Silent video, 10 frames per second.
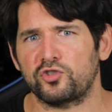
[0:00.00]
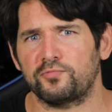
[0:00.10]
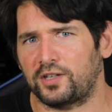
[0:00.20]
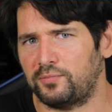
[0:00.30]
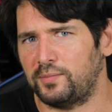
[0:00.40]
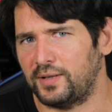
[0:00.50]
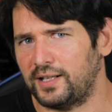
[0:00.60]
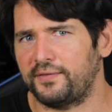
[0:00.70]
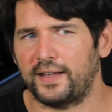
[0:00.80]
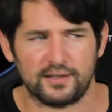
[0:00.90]
which makes me
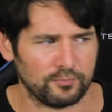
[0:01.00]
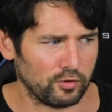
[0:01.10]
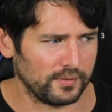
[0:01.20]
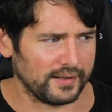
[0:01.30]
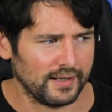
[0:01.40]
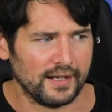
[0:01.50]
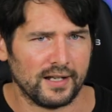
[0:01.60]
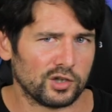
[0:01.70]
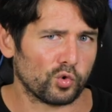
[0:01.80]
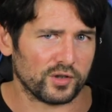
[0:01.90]
believe that it's probably
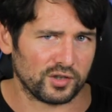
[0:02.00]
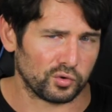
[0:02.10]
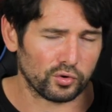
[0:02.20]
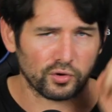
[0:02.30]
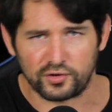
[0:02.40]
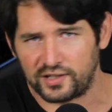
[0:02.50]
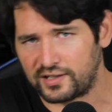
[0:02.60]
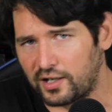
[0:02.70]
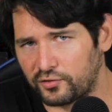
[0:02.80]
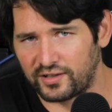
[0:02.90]
20 to
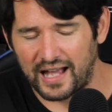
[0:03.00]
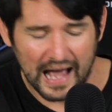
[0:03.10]
30,000